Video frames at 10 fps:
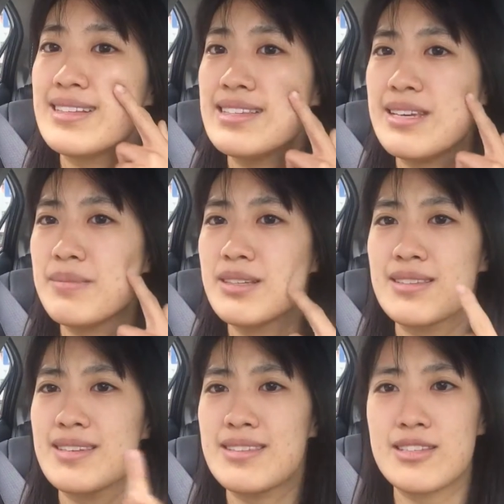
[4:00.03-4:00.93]
see my
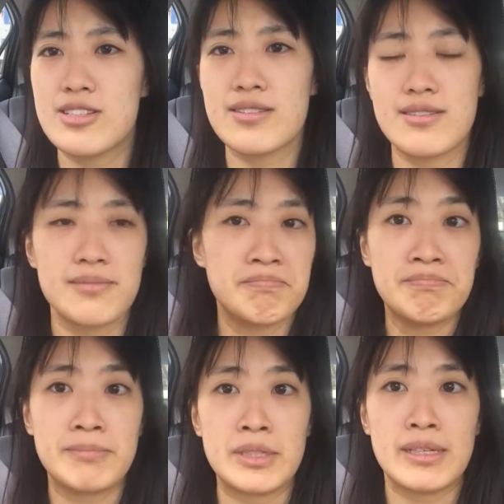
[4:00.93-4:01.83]
skin's just,
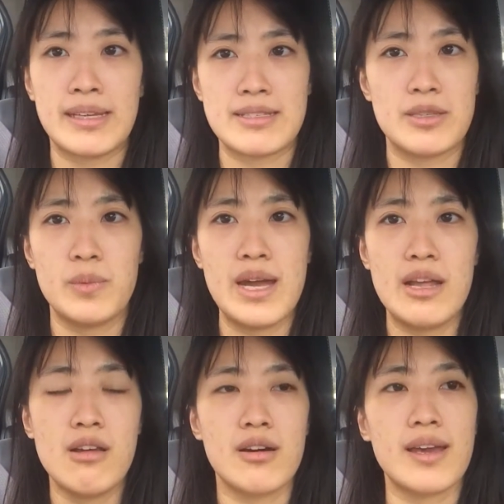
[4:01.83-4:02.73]
that's the way I
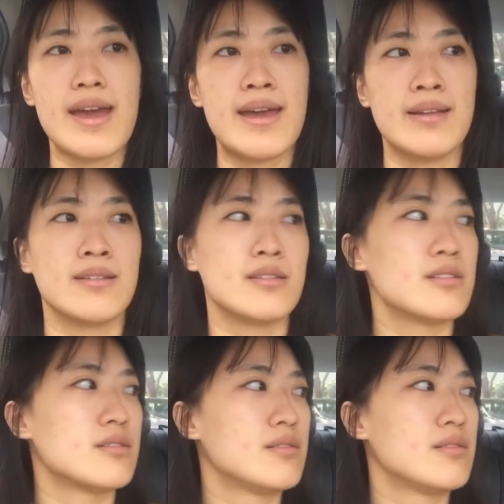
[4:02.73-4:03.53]
look, and